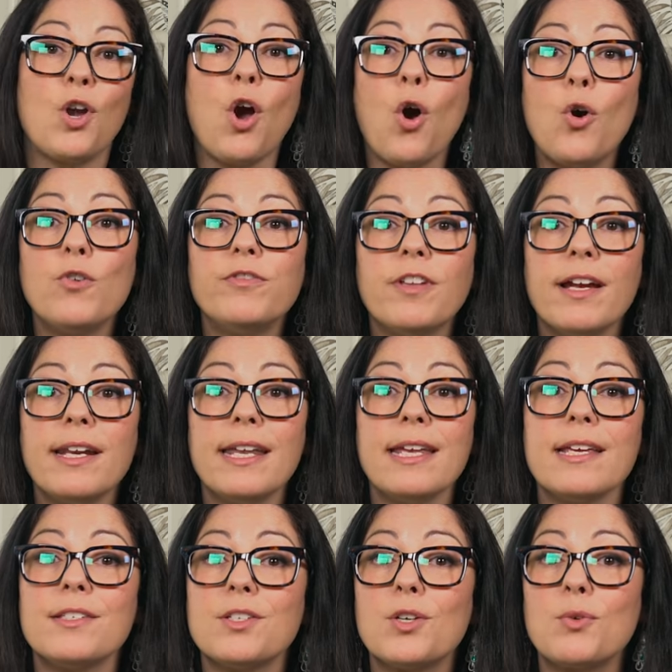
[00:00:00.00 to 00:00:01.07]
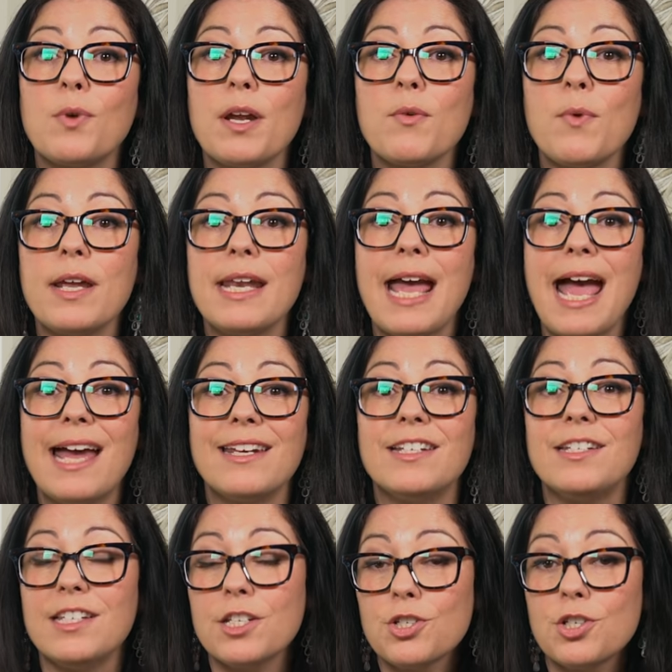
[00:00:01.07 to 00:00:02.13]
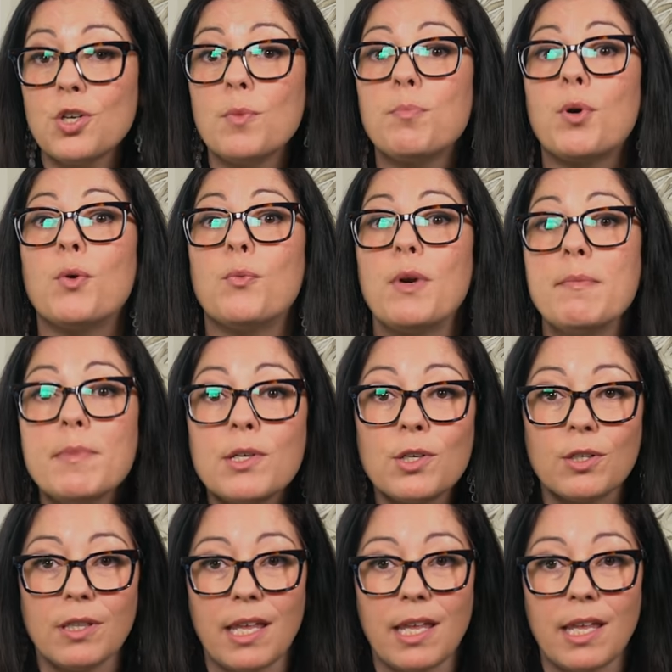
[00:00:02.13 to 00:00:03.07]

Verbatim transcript: Cove lighting is a great way to add additional perimeter